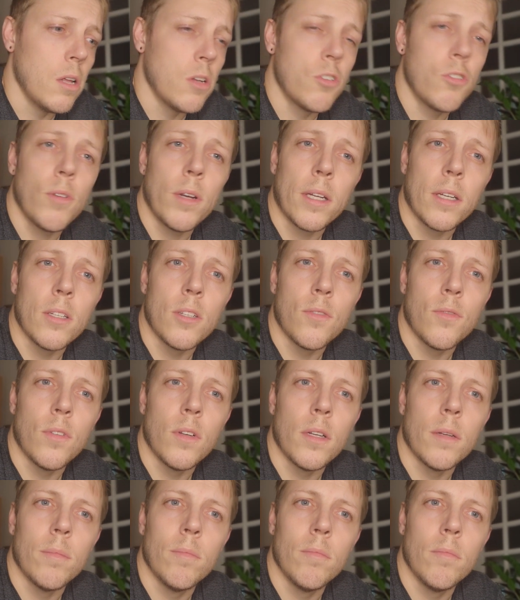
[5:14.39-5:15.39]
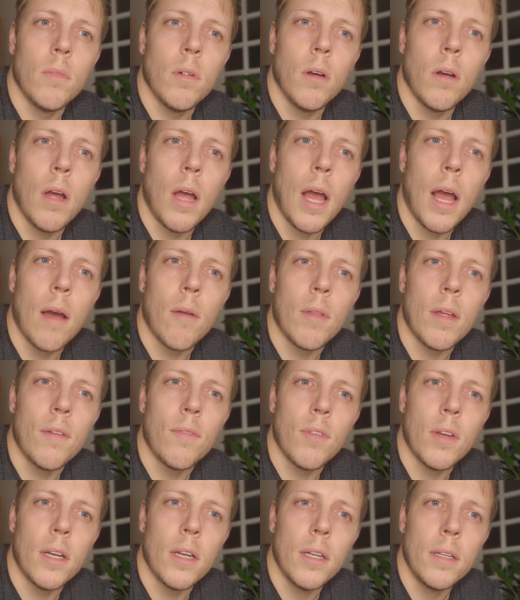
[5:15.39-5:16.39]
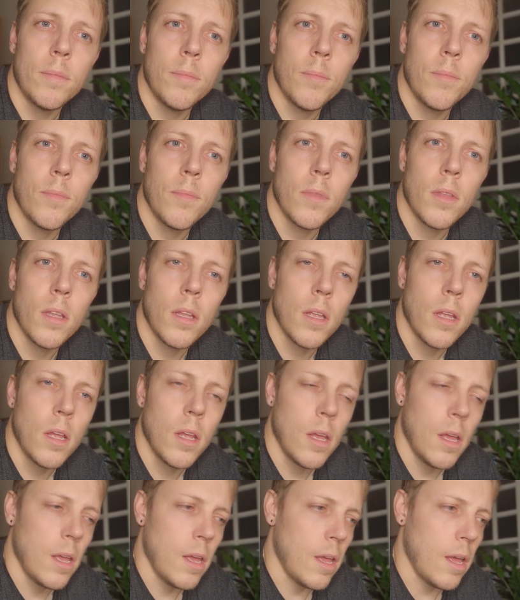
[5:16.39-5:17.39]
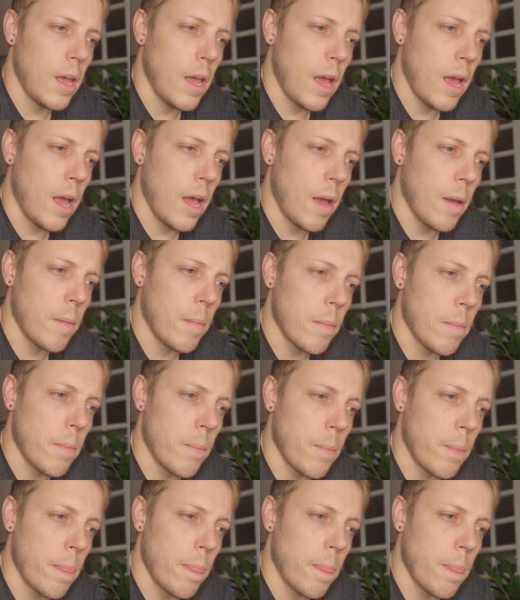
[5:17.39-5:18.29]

triggers for how they're feeling, um,